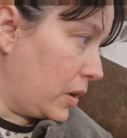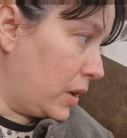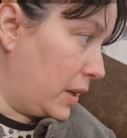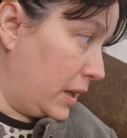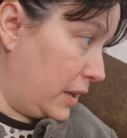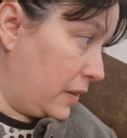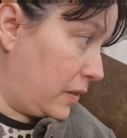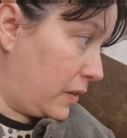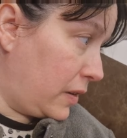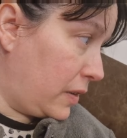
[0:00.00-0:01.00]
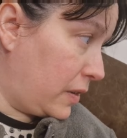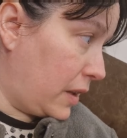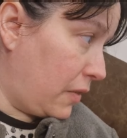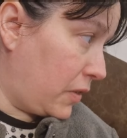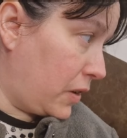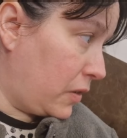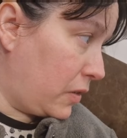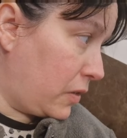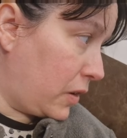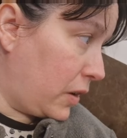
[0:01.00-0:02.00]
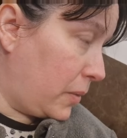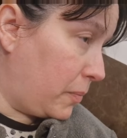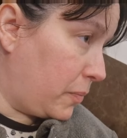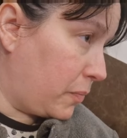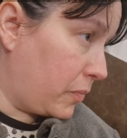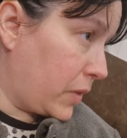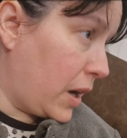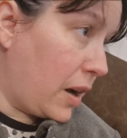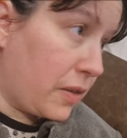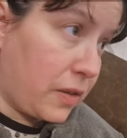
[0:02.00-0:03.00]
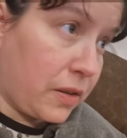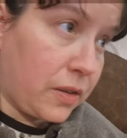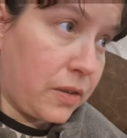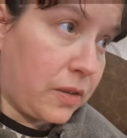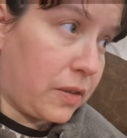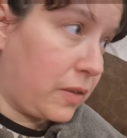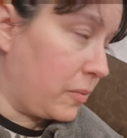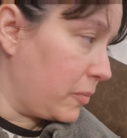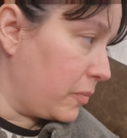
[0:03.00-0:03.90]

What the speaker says: your nieces and nephews, cousins.